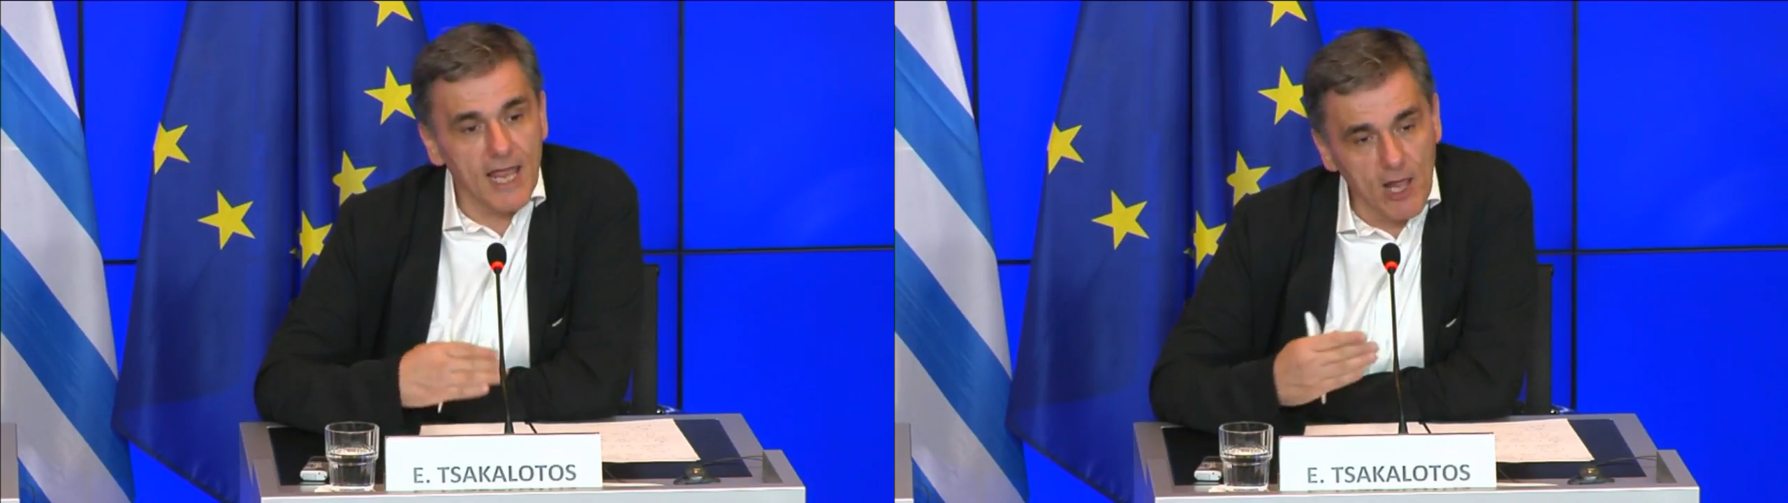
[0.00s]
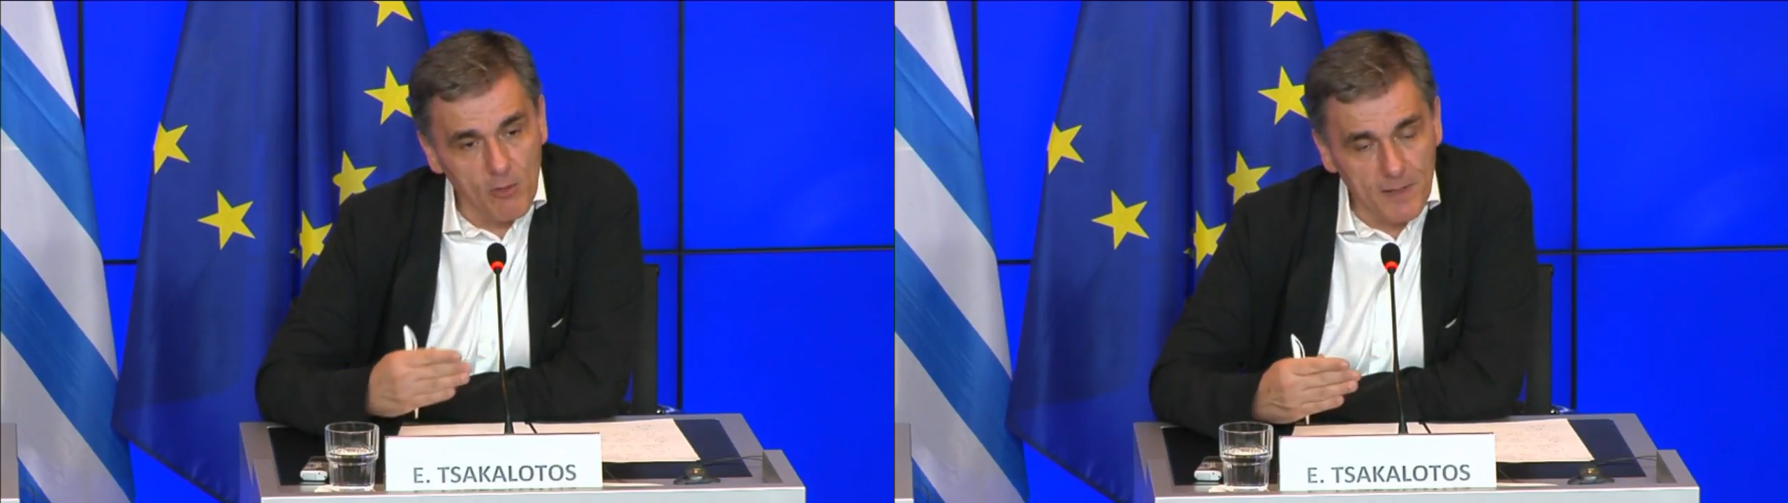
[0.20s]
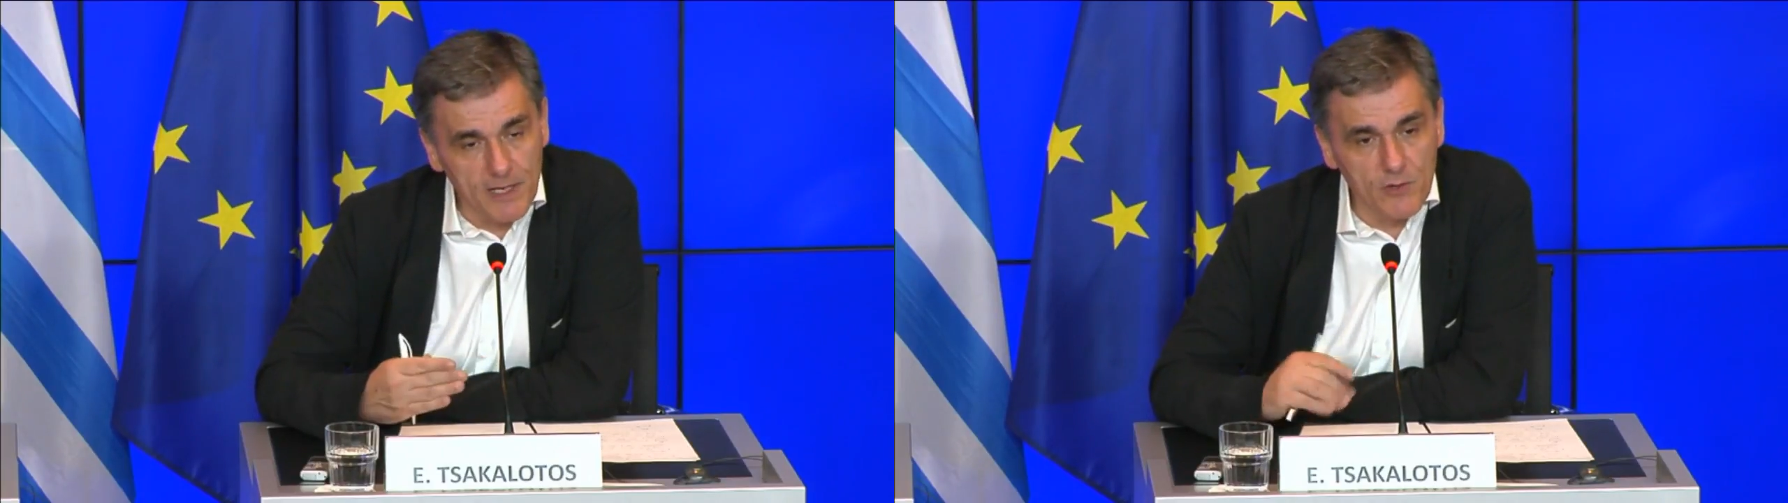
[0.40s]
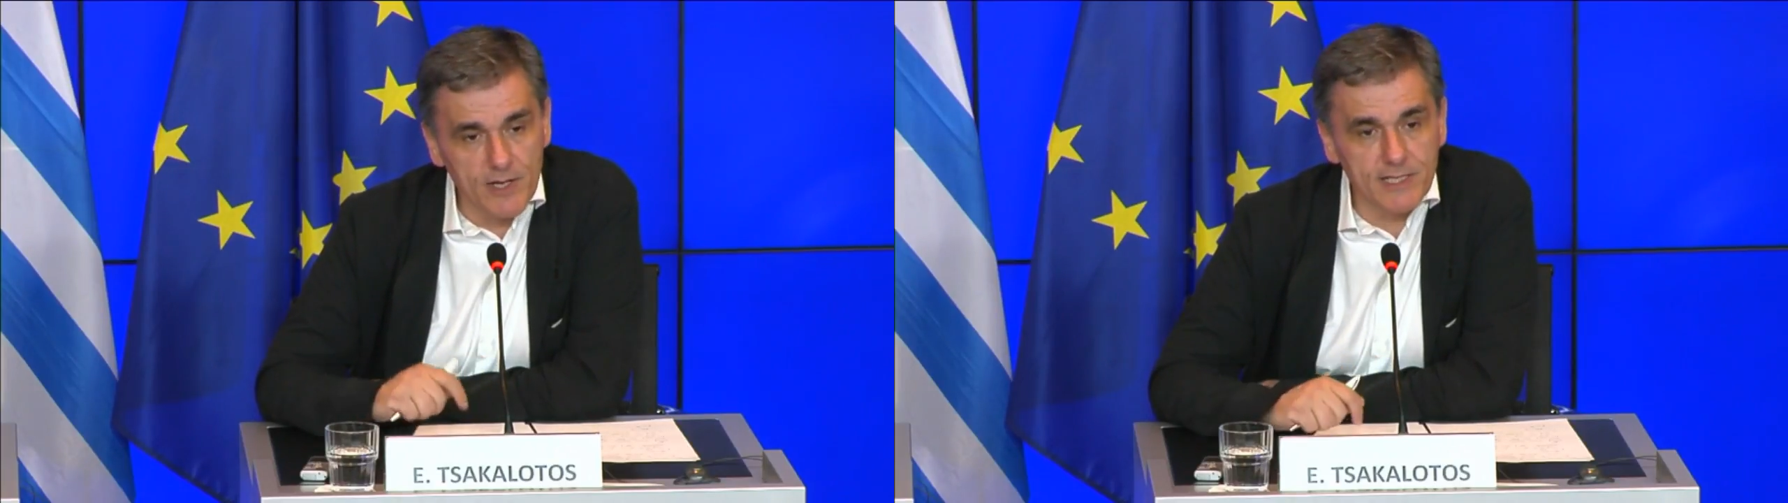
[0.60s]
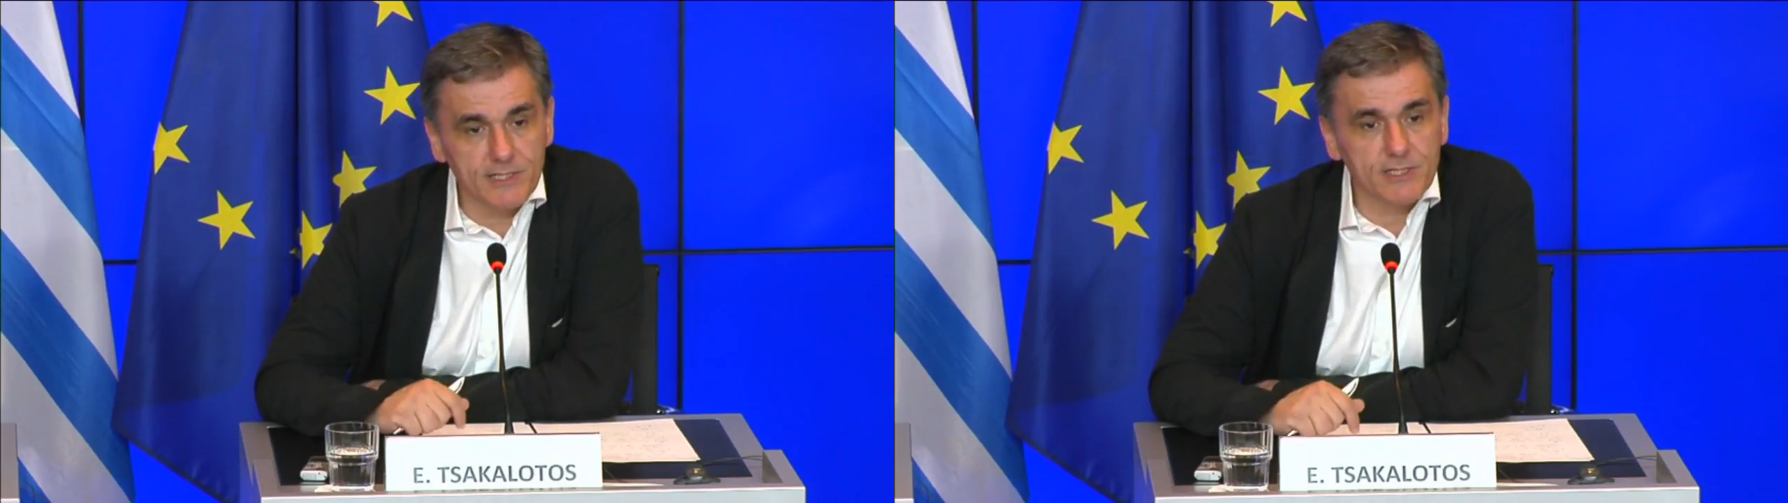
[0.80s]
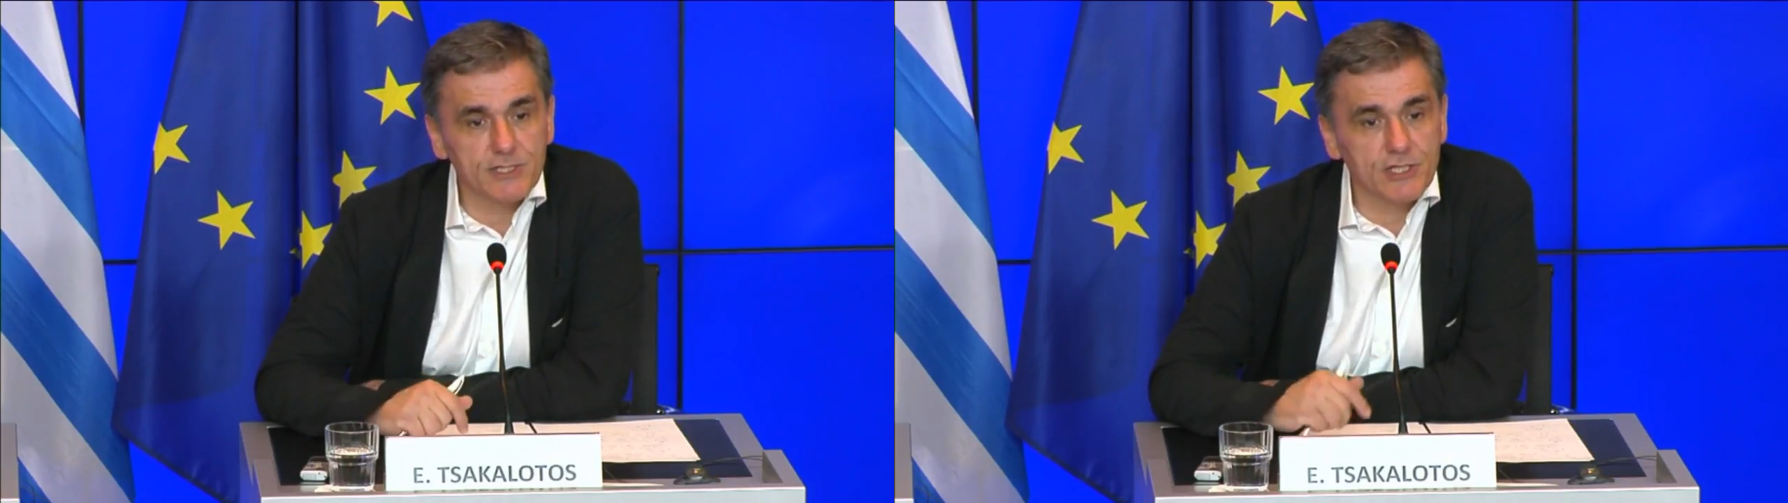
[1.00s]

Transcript: helping Greece